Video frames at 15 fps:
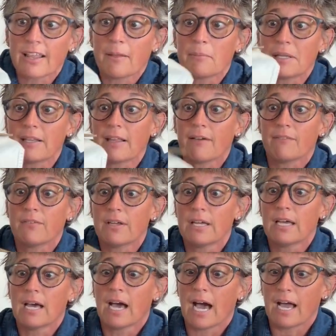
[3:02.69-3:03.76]
I mean,
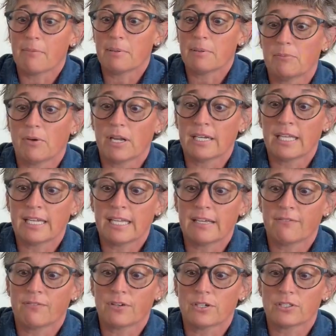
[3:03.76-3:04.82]
I've running
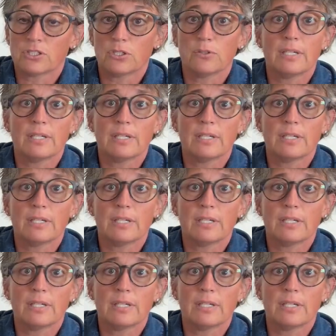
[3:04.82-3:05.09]
it for 2